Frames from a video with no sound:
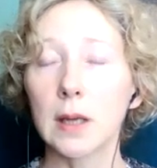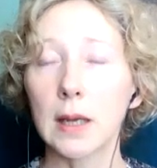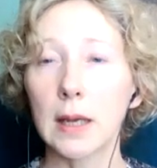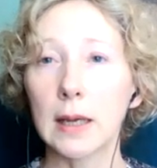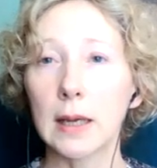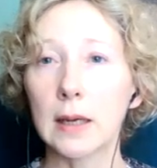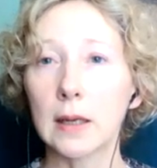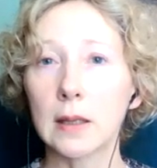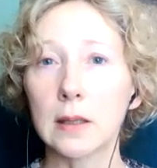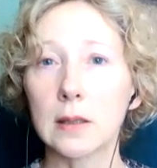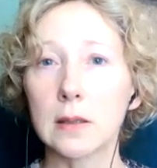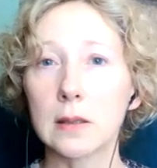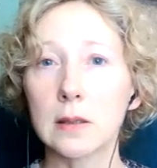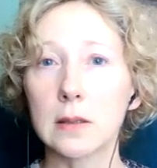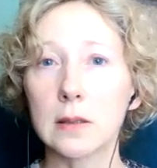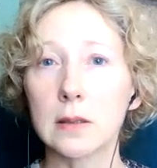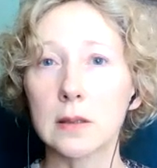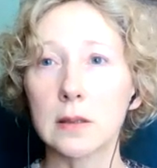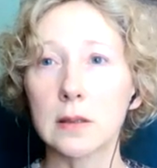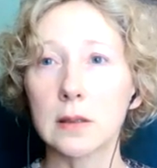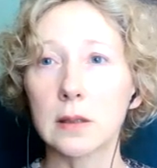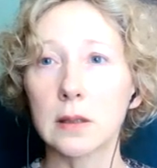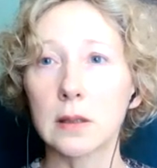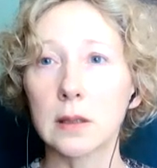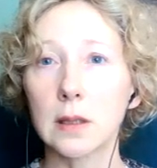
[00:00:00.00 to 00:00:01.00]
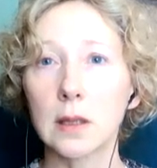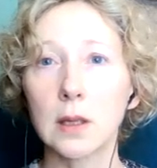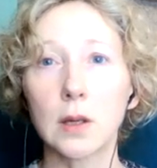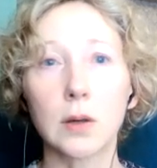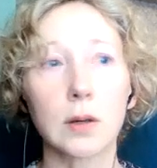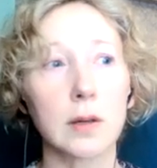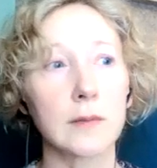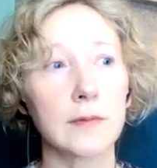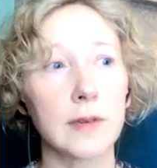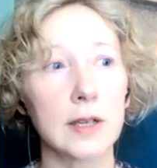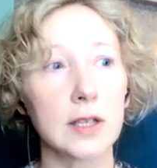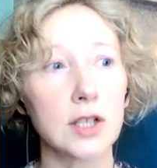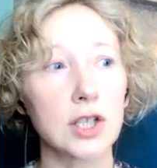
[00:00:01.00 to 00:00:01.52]
and you
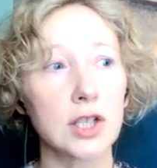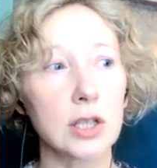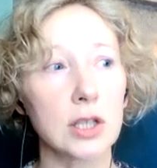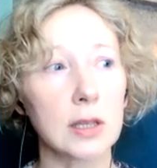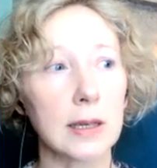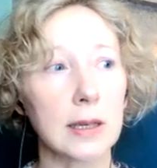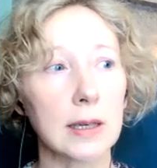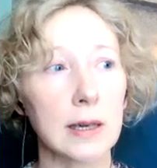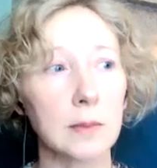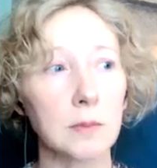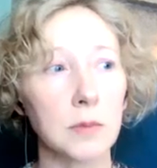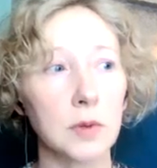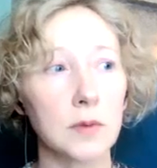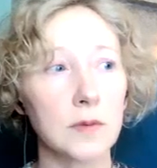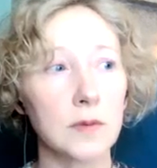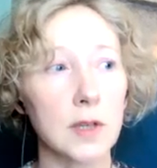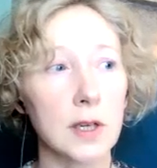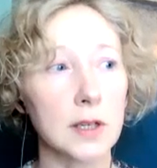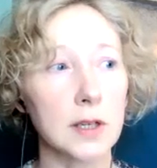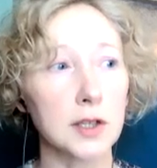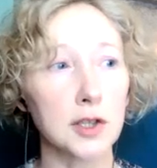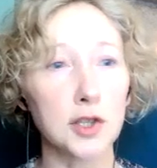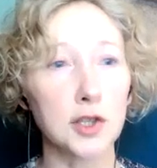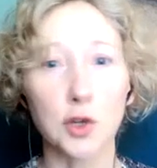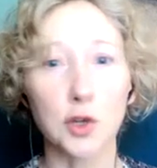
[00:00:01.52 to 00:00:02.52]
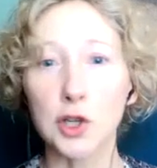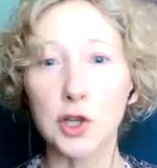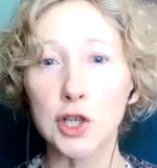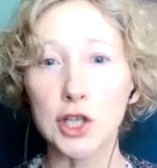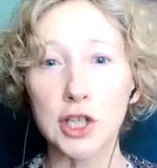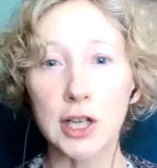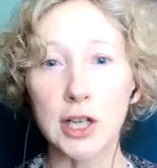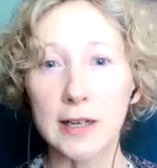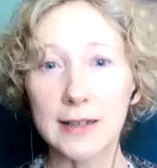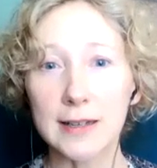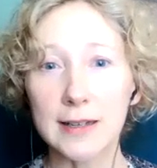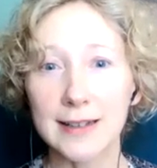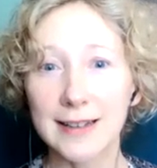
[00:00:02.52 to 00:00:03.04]
know, eventually I moved on to
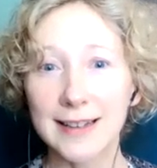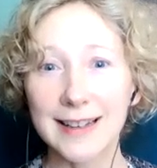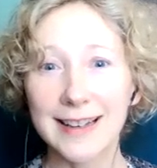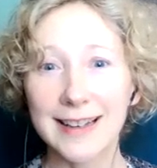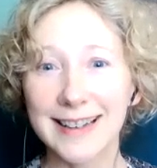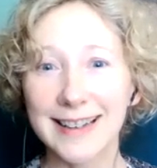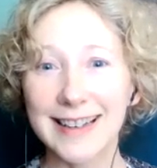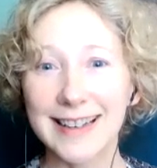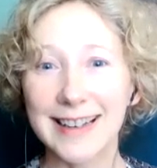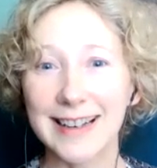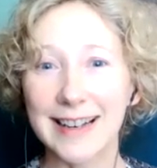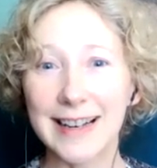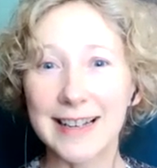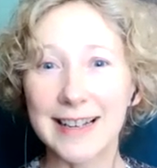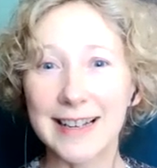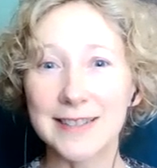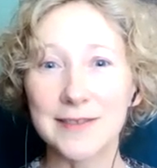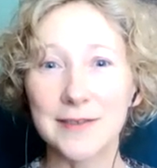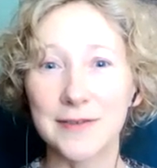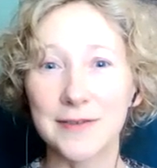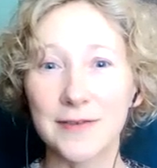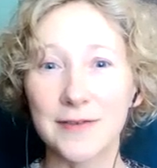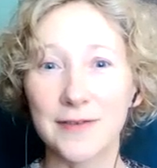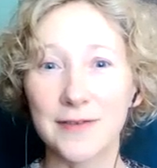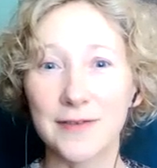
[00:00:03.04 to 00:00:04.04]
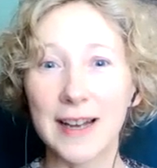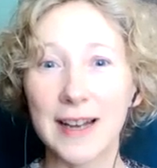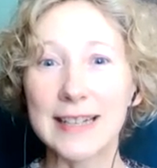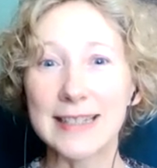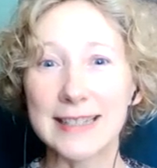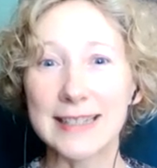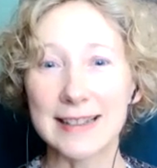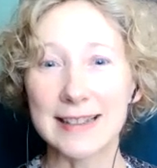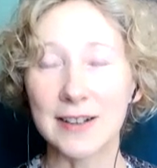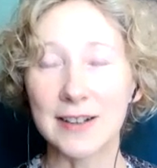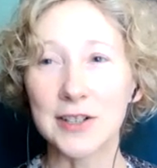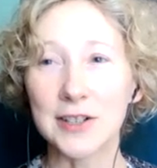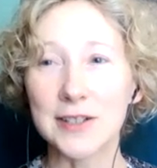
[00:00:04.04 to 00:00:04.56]
Georgia, uh,
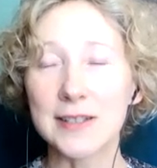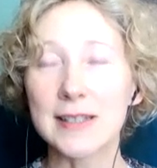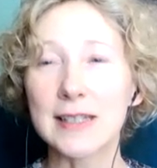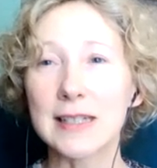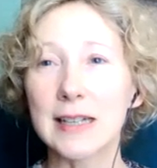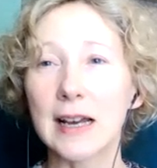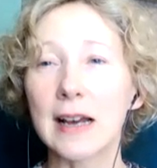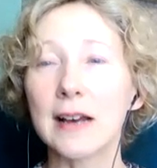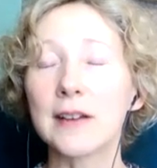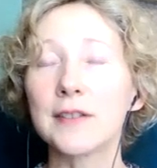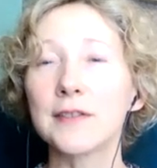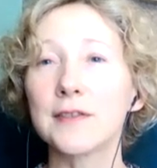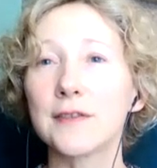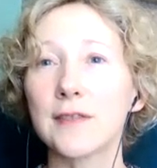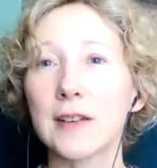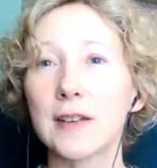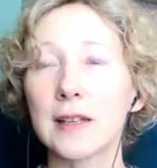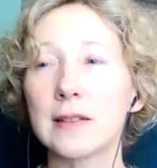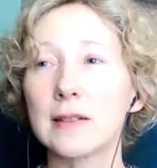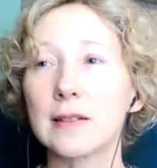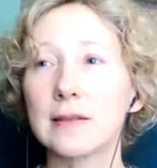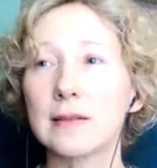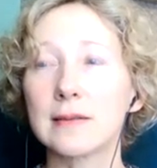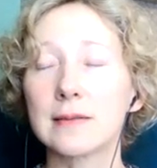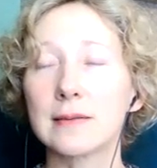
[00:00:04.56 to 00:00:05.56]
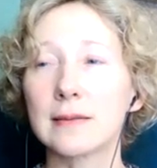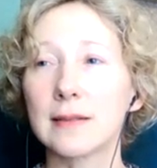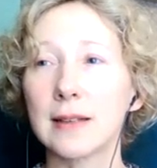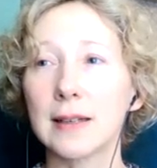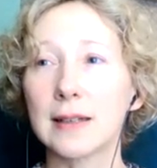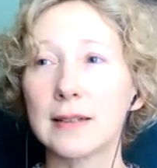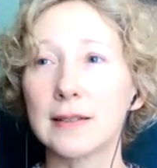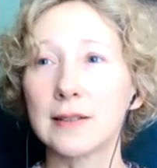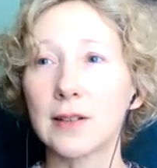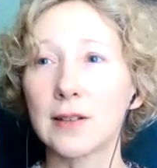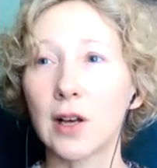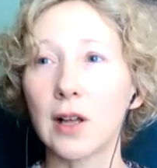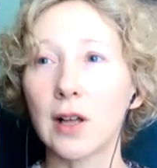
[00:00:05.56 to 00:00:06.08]
finding the, her stuff and
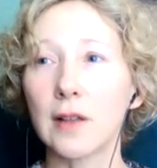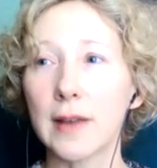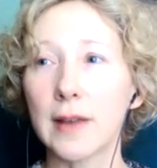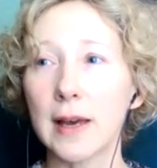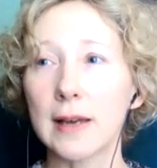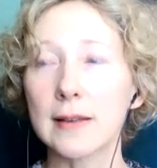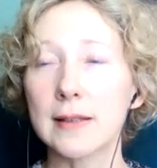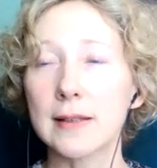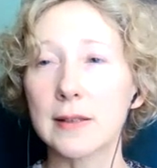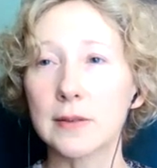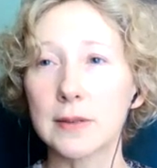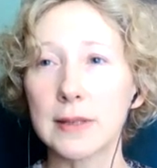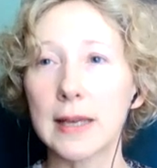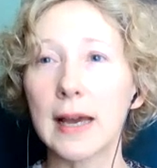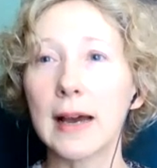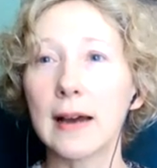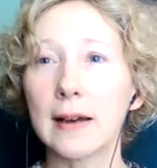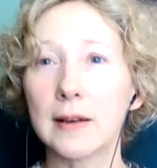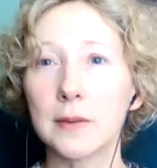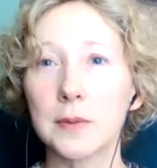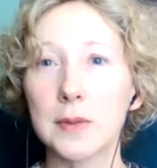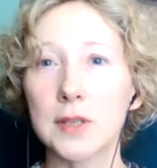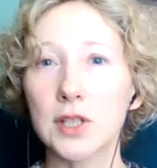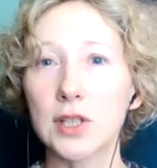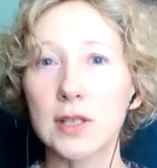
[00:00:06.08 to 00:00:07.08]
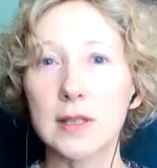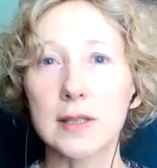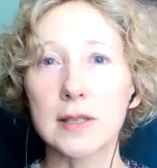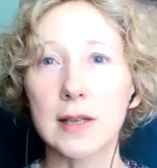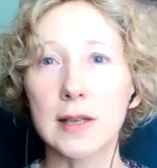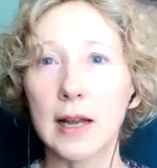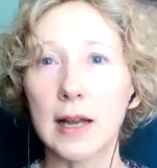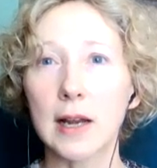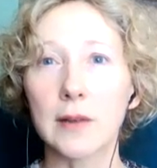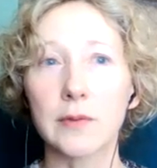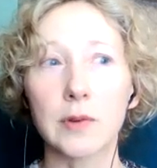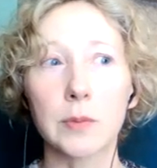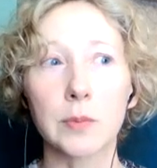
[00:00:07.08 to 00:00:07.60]
and all that. So yeah, it was
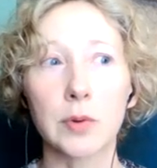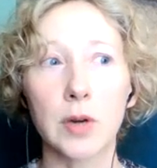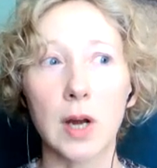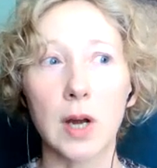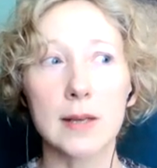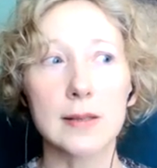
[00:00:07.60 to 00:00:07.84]
just kind of a